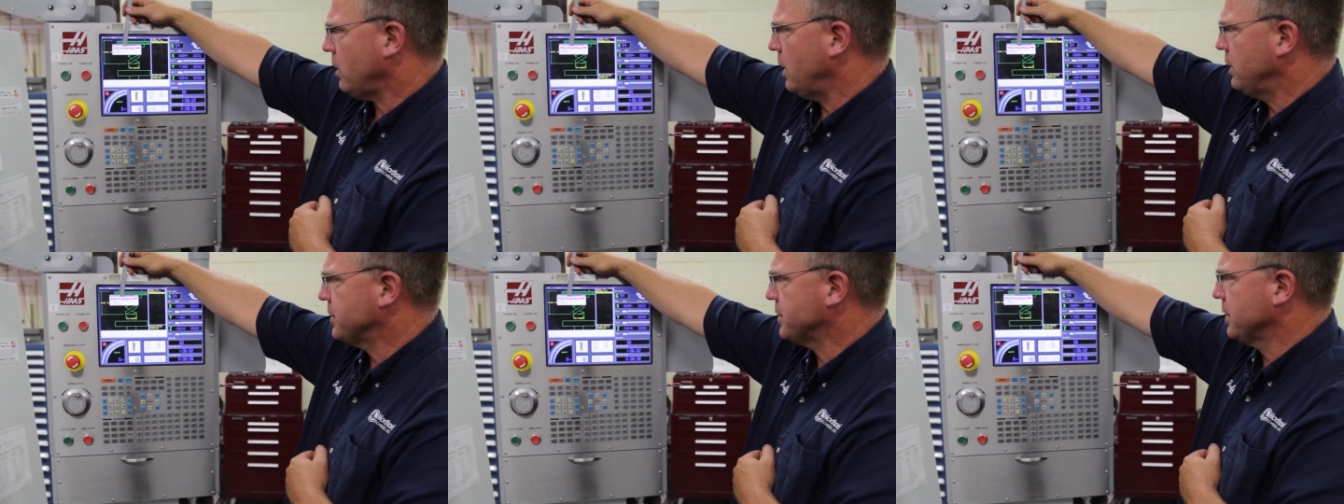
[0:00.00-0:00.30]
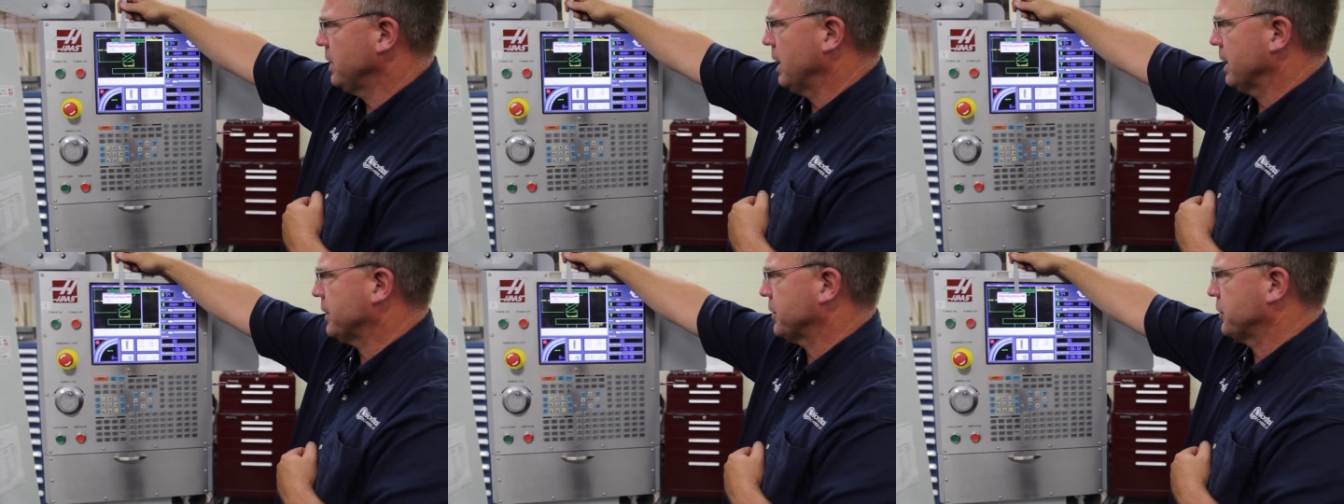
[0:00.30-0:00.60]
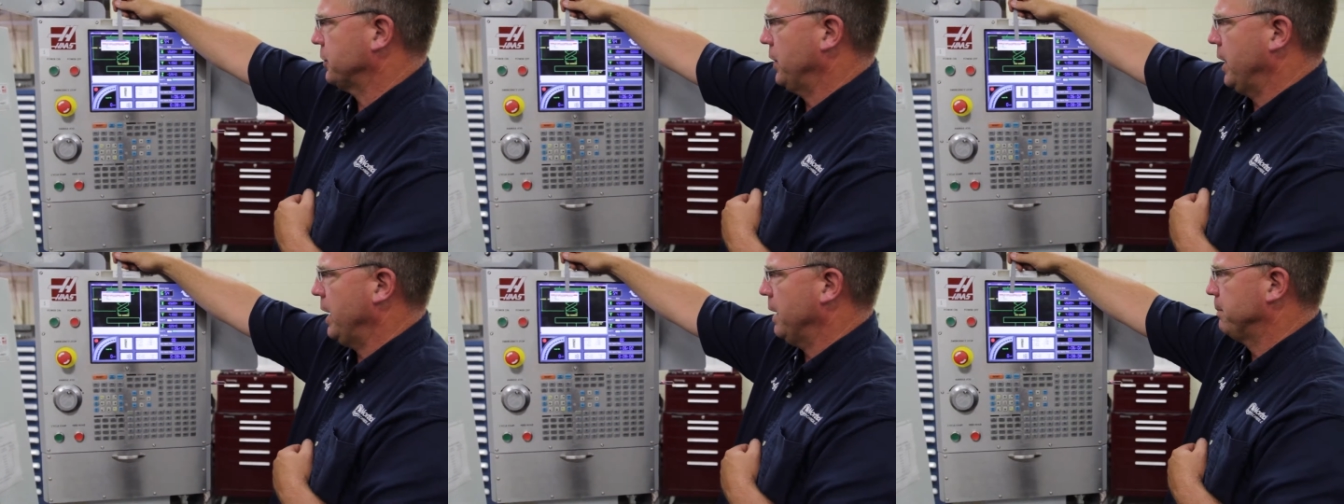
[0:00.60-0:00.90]
Select
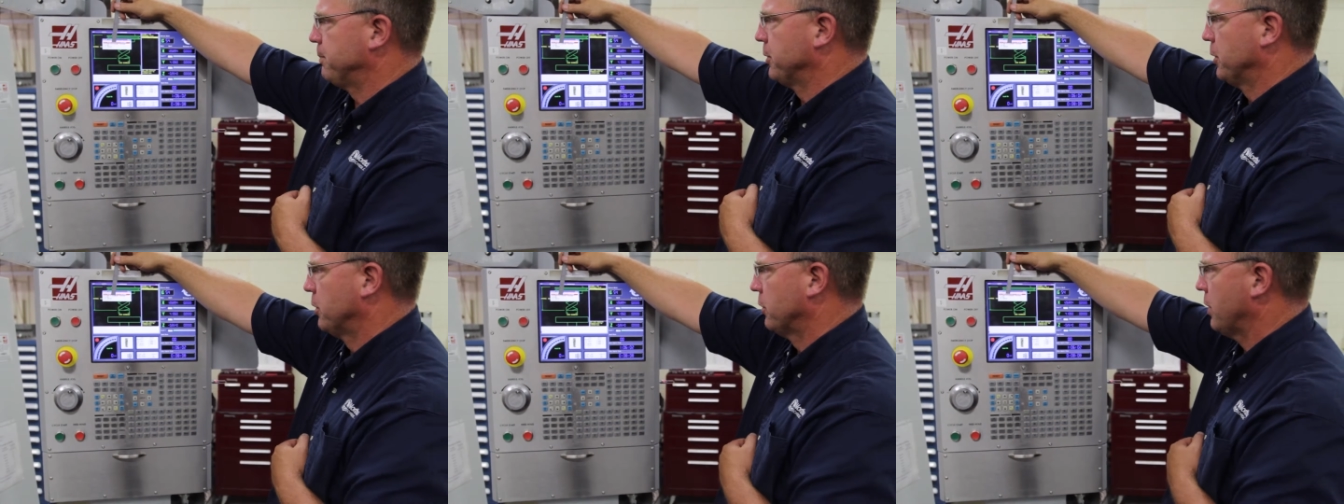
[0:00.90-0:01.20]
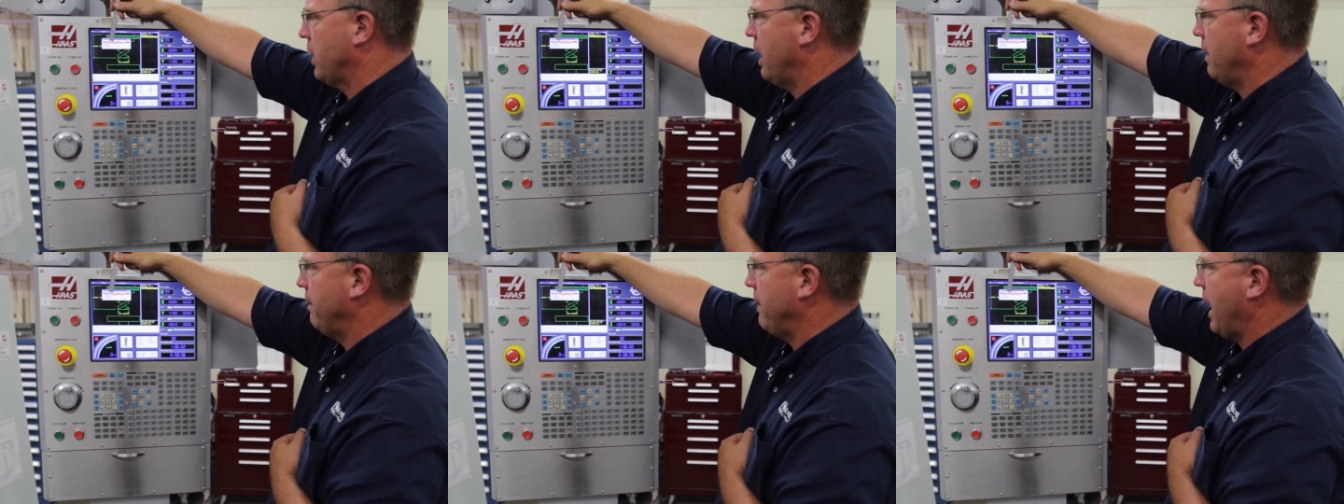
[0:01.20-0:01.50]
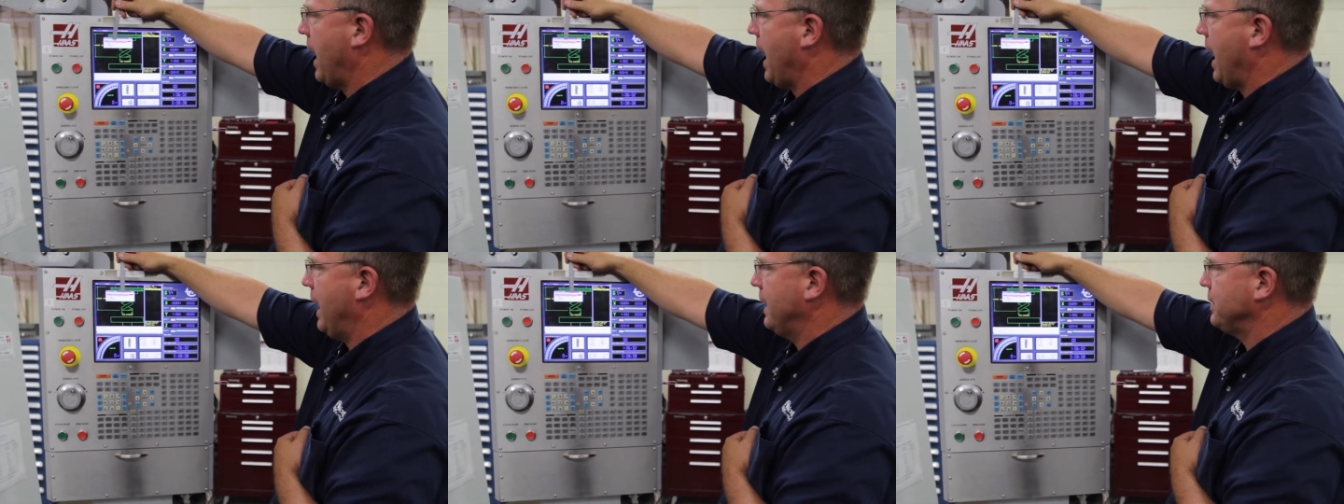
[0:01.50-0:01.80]
create a program,
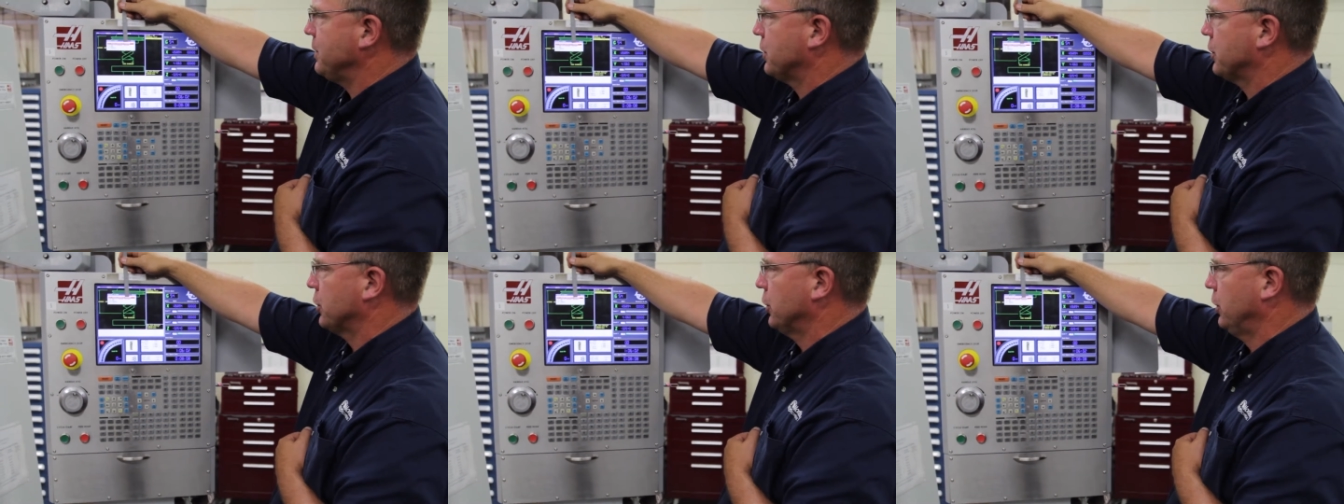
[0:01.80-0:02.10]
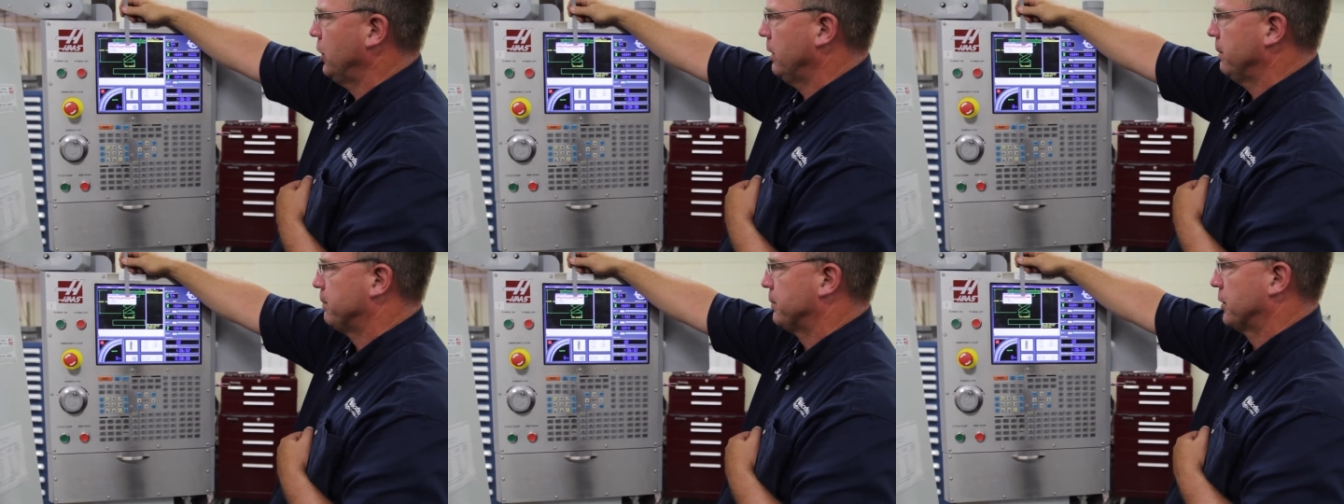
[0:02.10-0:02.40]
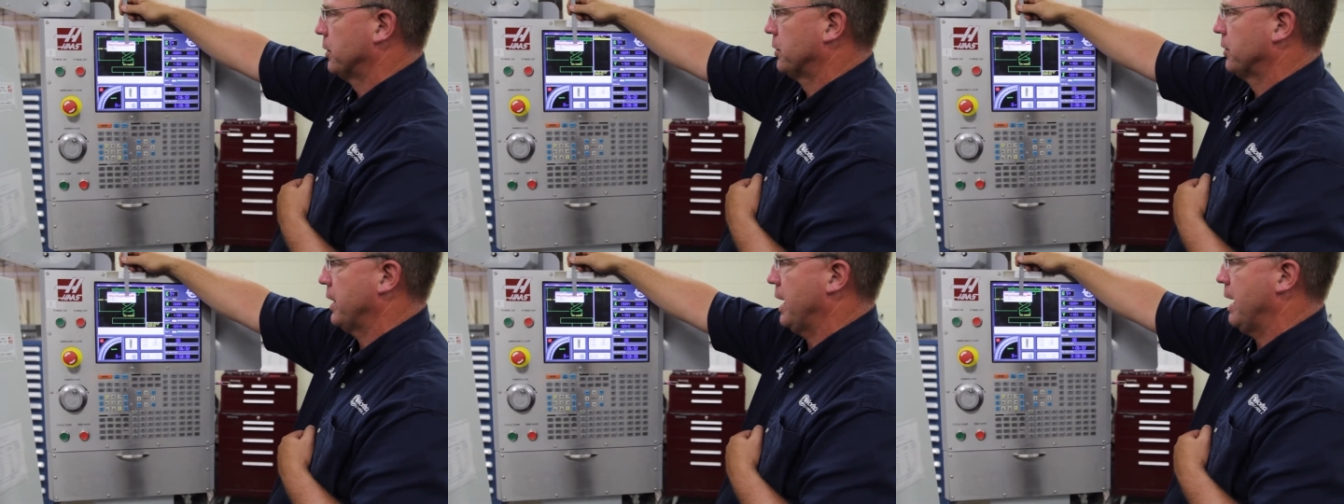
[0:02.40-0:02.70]
add to current
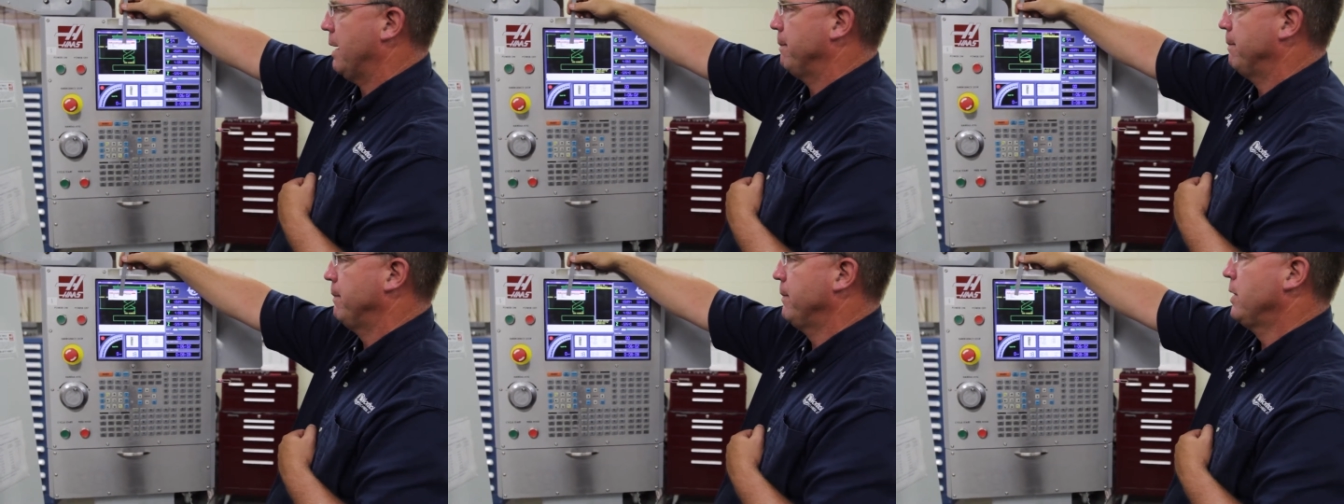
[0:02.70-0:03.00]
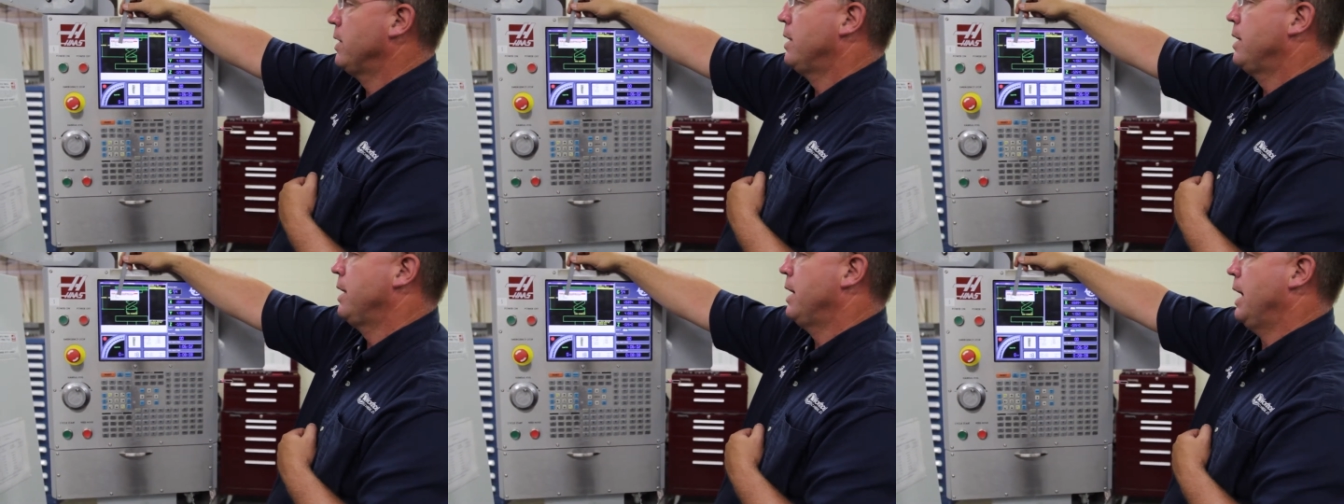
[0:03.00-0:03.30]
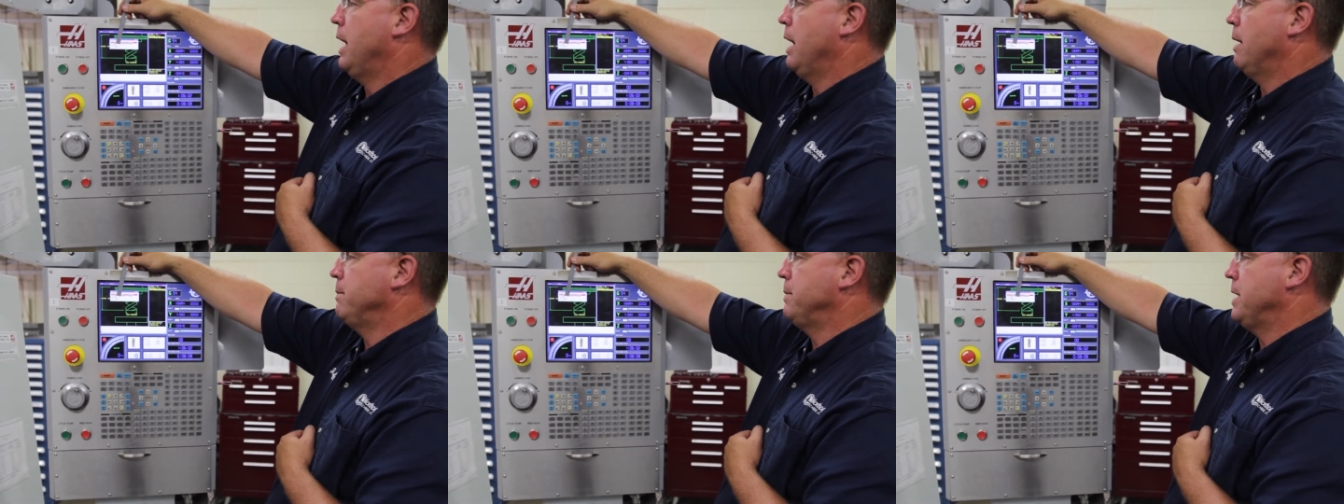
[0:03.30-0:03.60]
program,
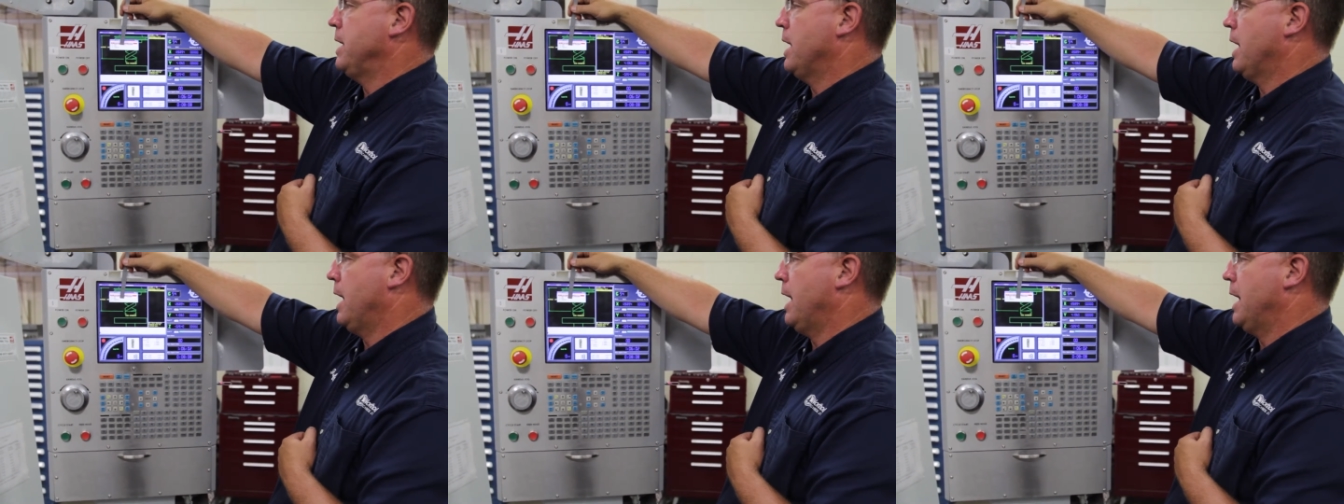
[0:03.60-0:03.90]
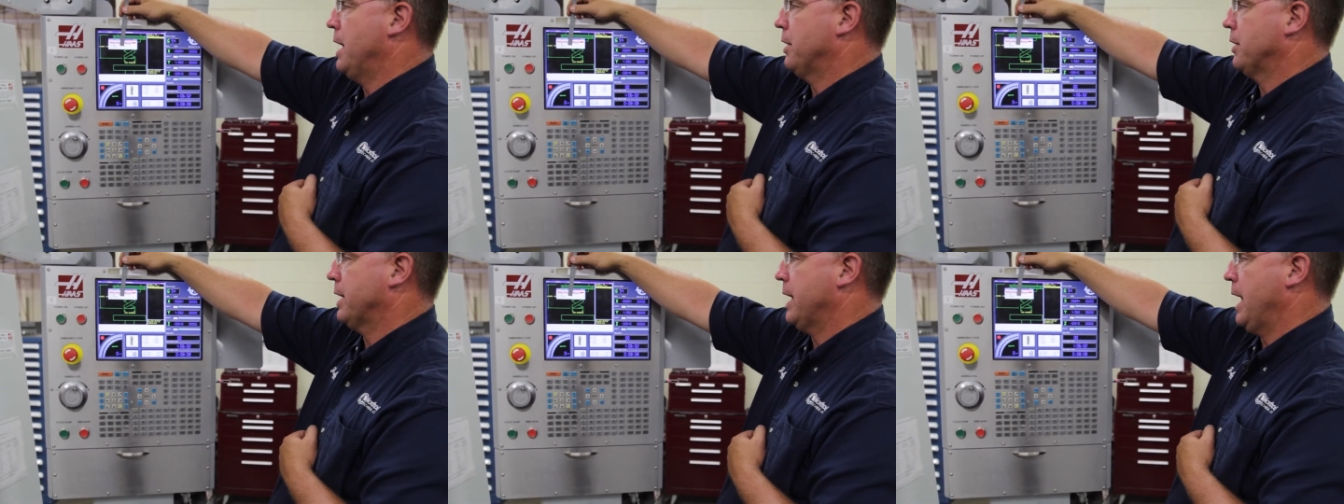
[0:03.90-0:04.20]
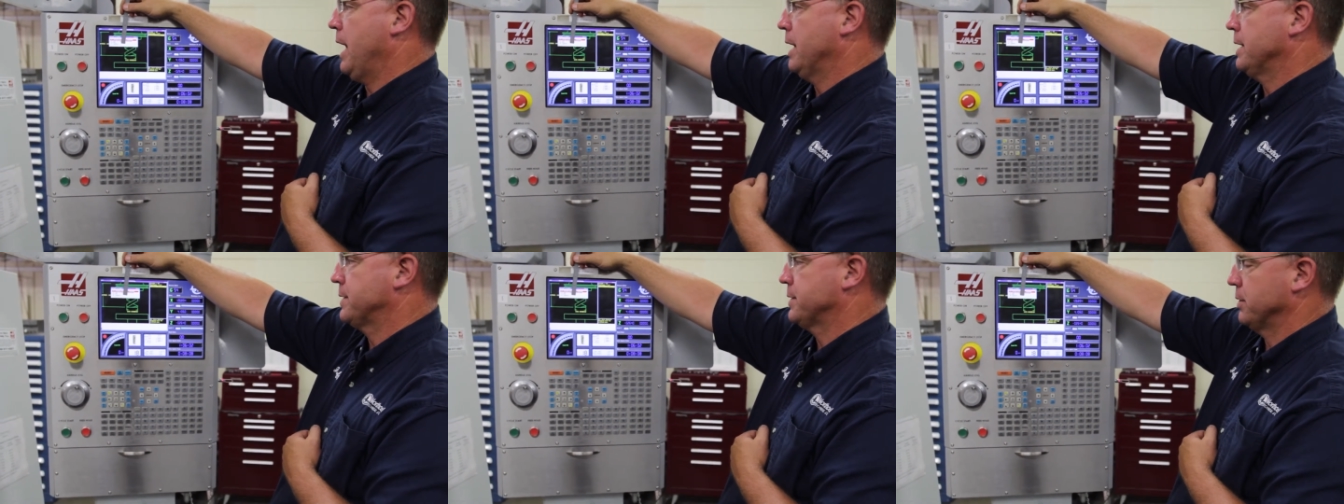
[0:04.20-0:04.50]
MDI, or
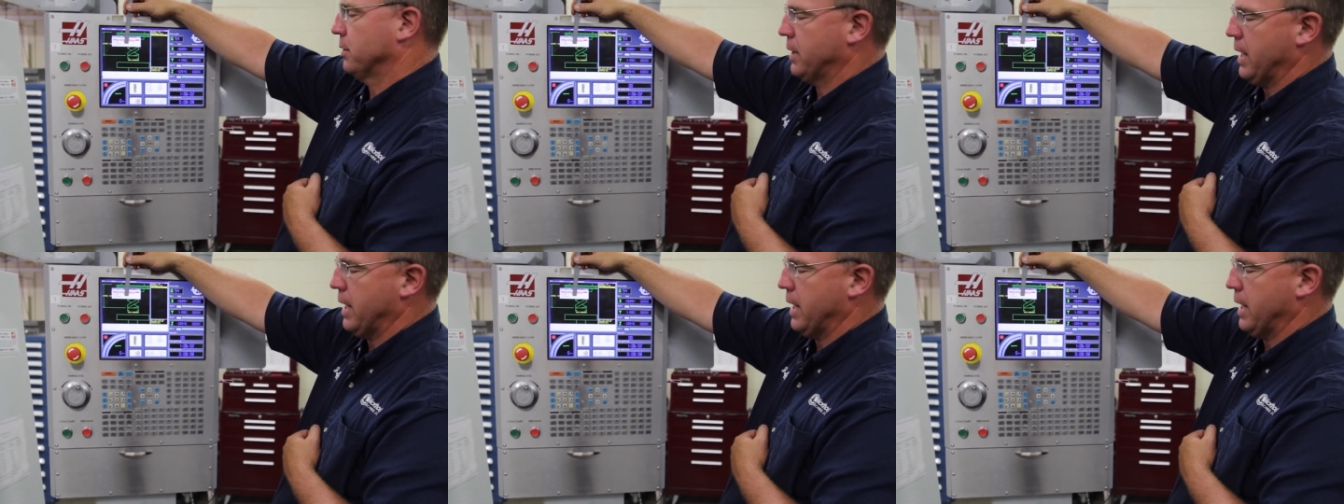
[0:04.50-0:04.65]
cancel.